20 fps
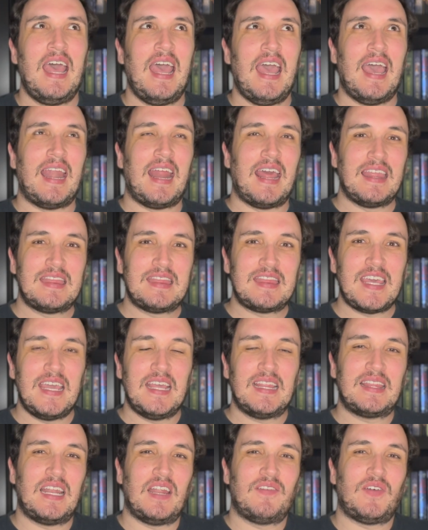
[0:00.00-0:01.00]
And I
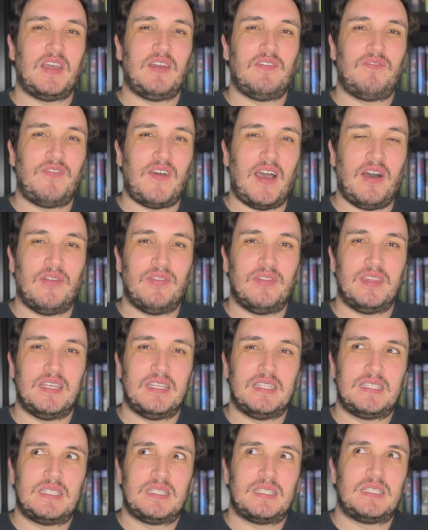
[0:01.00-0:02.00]
think that if I had found
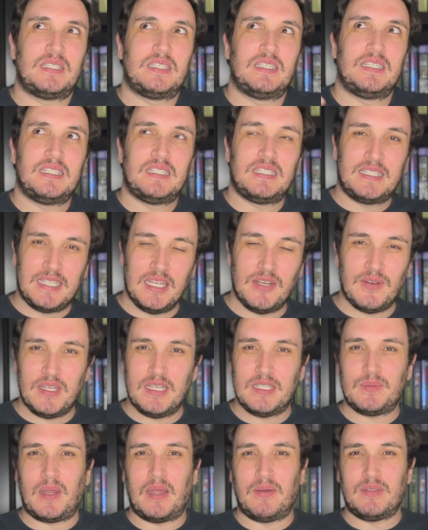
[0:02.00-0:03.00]
this
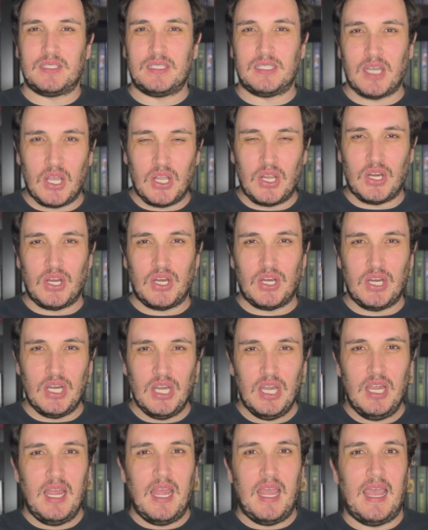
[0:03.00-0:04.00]
series when I was younger
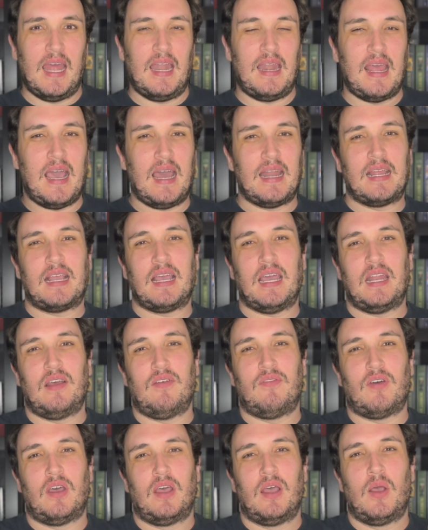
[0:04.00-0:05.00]
and had it kind
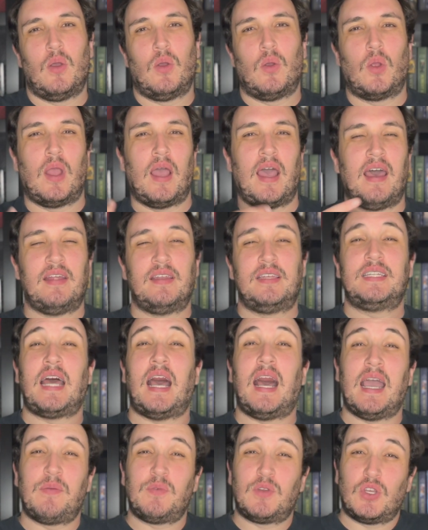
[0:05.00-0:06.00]
of had
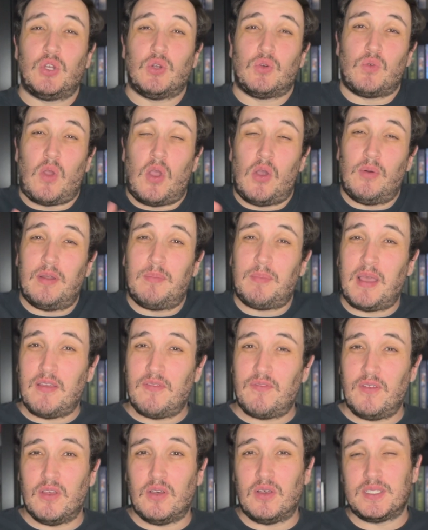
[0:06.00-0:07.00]
time to grow in my
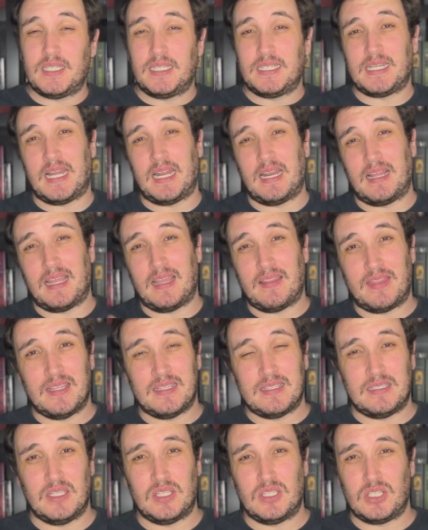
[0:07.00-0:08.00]
feels and to kind of get
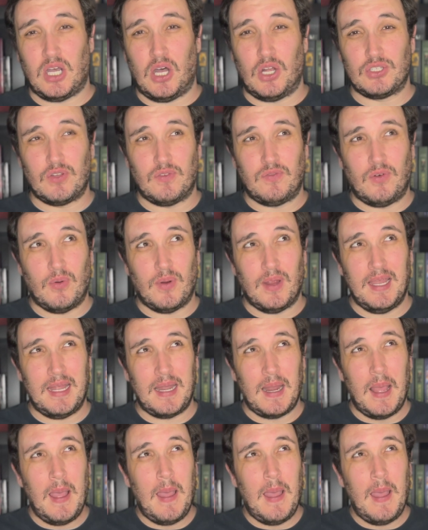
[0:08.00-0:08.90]
this nostalgia for it,